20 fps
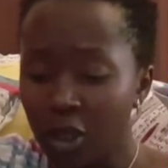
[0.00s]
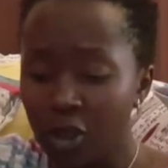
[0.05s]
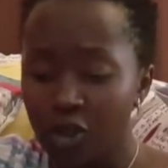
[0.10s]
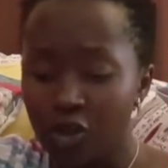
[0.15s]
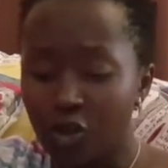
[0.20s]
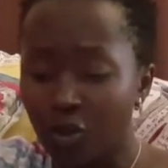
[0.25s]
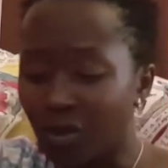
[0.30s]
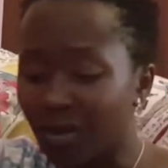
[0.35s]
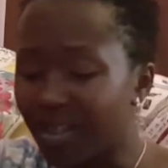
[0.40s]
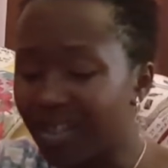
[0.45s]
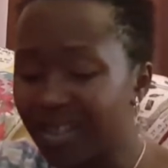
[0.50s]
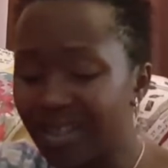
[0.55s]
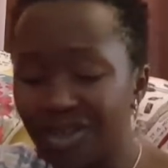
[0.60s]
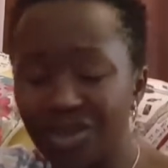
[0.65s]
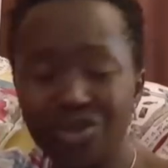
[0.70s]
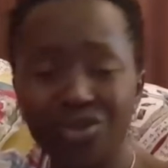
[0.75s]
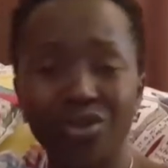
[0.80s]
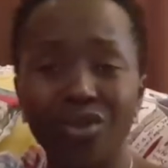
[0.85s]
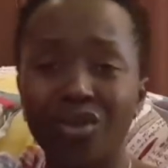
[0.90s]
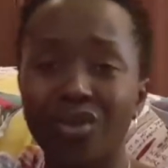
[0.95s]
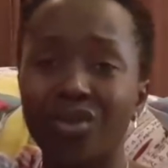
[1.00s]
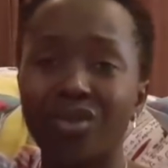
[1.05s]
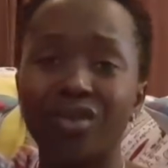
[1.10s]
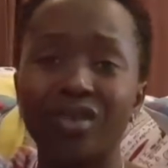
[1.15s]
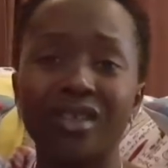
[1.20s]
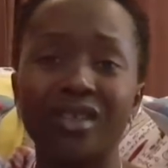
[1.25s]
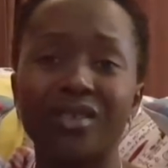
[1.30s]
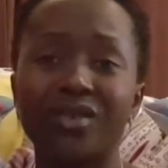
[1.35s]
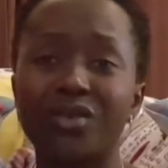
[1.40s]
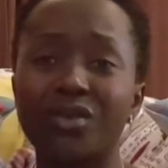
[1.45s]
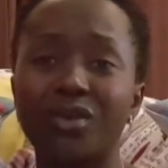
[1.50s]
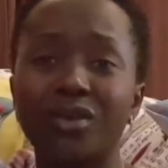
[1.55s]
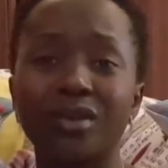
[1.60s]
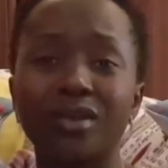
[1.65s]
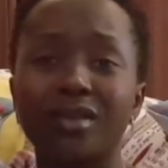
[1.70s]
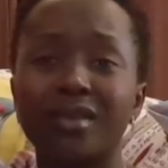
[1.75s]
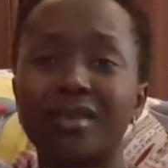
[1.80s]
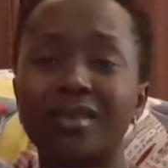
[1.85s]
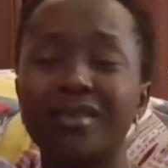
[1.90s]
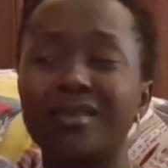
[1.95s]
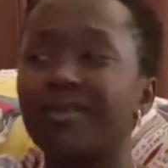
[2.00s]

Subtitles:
So this show is not